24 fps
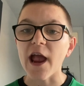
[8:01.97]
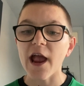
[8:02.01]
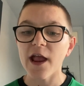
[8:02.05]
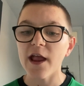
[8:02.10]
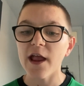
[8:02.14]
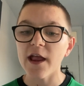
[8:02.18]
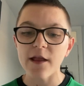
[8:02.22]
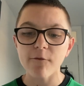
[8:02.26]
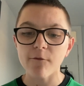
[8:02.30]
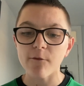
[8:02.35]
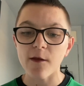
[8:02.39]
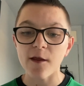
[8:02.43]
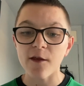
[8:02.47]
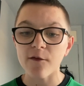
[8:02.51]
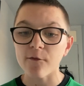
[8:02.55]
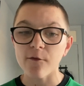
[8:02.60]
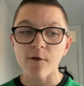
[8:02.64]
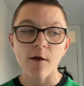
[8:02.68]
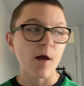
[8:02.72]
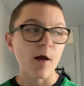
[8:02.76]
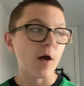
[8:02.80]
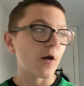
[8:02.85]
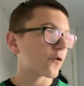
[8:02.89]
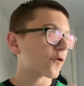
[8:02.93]
It's
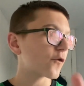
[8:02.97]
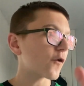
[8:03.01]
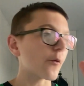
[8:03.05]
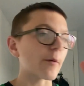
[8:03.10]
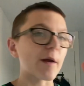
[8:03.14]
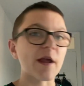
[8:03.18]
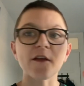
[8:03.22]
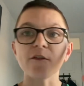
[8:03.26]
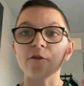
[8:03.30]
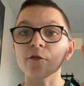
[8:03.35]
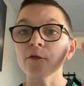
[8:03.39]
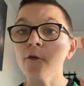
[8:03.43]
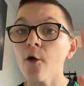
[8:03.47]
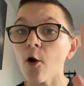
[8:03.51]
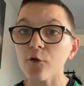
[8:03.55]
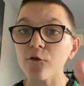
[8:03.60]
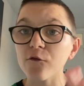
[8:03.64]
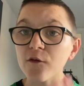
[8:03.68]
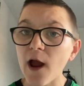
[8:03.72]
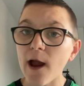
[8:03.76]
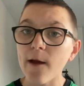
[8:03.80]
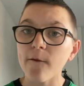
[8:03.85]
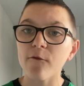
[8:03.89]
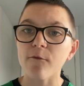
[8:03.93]
not
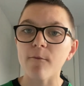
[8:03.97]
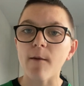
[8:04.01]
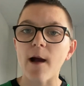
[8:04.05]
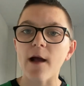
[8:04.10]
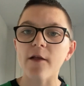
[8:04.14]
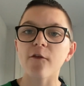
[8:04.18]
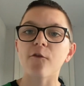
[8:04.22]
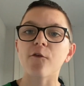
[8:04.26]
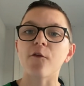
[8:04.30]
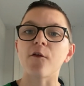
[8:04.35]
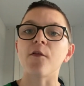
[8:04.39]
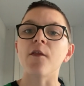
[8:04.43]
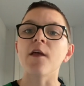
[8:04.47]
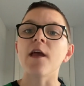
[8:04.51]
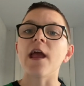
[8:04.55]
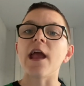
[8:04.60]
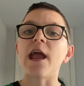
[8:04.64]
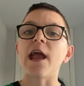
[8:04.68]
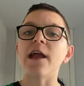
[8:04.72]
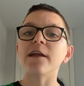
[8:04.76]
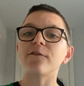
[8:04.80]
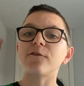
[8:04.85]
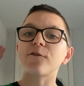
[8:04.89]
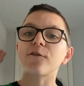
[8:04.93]
James Maddison,
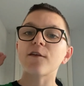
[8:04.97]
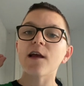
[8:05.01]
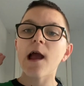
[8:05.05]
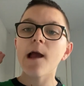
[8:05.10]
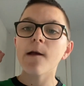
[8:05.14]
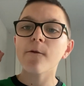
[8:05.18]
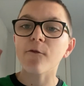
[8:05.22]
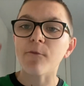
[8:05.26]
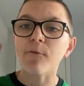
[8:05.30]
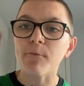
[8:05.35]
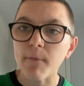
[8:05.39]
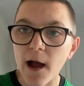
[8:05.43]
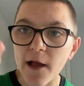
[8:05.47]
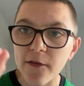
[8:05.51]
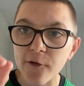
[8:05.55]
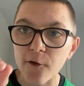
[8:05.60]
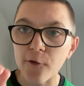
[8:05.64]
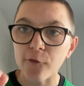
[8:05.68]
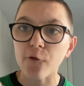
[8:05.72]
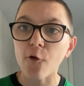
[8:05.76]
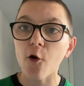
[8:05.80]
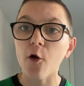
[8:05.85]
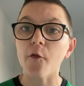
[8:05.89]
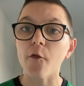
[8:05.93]
it's James
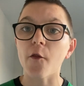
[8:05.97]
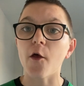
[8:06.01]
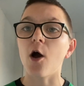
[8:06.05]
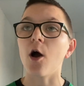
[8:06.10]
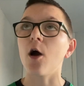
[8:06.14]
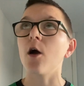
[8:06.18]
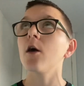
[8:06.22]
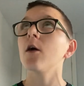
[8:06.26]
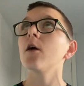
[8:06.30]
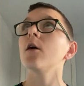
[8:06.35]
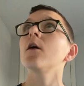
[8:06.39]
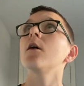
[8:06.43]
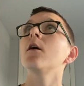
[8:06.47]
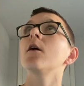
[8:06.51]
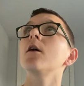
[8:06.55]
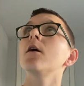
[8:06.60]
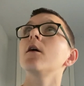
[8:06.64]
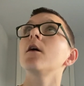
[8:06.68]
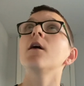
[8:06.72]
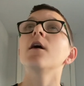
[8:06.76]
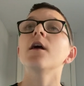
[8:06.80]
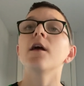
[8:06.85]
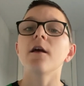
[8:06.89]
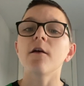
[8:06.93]
Maddadonna.
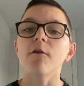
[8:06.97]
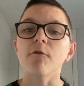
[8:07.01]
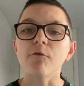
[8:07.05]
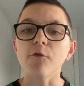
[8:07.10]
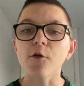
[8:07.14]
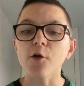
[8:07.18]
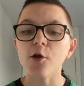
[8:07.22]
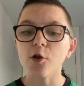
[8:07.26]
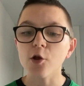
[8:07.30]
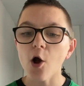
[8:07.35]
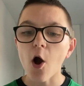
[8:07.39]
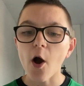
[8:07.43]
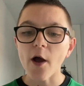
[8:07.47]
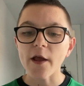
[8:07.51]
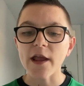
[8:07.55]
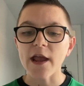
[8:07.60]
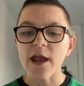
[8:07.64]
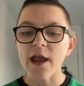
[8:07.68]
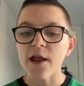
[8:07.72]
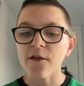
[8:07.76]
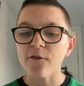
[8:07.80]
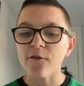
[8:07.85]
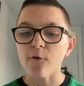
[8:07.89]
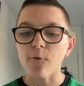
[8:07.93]
The guy
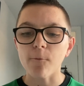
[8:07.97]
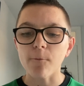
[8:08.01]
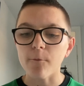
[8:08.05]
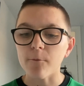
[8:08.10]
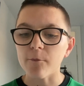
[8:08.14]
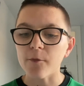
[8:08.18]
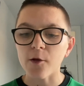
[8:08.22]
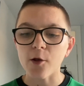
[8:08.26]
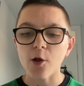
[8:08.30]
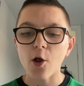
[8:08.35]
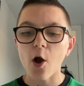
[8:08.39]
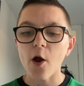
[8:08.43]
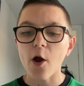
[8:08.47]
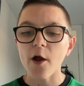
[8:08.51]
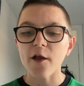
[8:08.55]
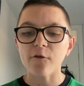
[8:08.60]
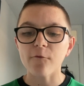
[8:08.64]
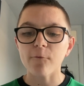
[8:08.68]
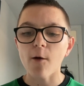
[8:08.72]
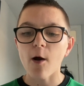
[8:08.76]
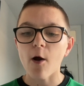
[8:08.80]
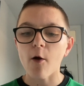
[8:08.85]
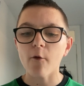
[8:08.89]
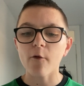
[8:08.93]
is
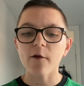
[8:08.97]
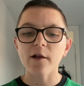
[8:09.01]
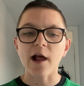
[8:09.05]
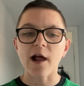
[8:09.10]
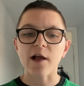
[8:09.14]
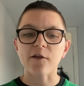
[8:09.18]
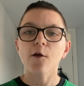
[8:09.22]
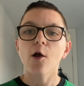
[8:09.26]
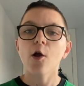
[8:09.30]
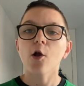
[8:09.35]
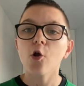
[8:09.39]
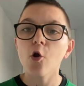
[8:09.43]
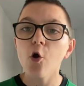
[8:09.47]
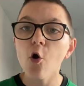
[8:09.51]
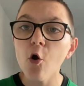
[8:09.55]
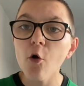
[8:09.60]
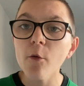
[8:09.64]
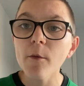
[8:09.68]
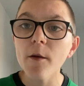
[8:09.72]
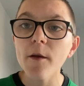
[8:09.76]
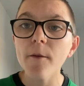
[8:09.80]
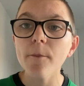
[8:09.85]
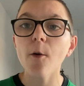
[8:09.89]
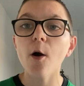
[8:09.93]
world class. Call
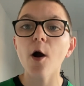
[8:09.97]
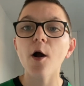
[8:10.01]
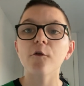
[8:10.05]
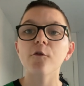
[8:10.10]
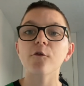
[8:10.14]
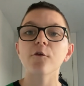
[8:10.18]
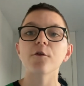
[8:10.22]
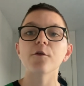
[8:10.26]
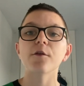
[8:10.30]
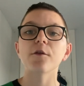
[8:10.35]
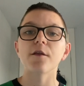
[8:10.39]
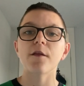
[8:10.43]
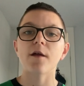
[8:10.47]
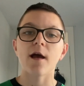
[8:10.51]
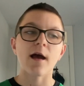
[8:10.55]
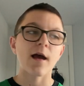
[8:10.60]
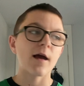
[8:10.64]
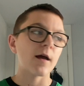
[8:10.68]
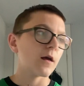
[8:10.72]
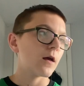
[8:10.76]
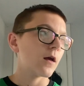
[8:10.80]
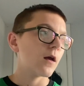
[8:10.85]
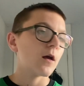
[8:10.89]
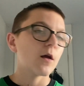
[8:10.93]
me bias who you dare.
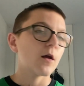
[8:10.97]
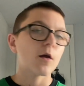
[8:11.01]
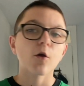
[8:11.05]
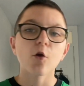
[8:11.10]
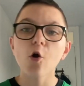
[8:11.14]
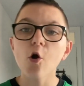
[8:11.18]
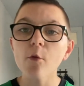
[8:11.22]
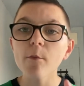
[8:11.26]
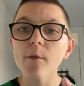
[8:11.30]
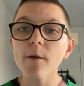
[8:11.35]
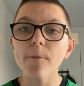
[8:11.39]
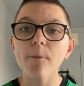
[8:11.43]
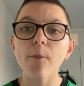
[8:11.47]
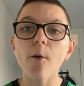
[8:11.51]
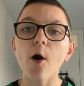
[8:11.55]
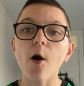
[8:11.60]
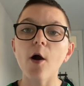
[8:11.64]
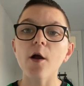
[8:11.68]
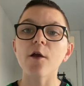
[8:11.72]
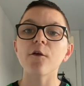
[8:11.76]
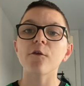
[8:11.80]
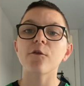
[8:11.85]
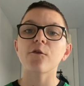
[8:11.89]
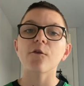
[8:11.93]
Call me
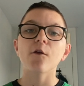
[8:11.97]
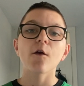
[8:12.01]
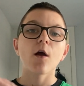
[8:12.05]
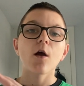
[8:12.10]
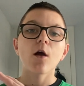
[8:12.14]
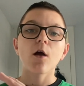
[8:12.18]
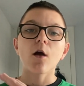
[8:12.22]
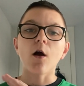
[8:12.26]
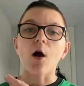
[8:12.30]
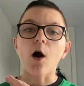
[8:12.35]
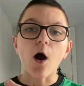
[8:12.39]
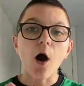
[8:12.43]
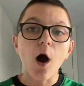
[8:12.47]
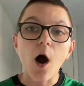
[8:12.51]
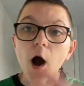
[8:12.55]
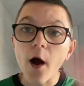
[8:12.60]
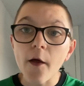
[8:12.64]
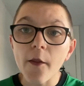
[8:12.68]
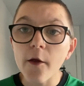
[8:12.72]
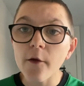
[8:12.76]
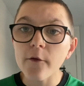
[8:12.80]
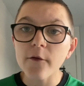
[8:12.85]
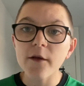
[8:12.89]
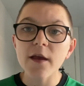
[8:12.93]
bias. I
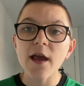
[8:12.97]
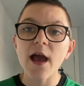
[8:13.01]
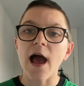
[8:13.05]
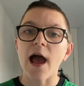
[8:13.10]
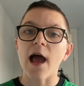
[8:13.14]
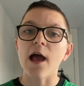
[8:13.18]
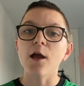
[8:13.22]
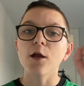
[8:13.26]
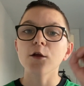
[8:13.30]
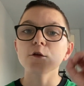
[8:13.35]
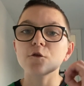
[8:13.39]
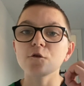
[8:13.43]
don't care.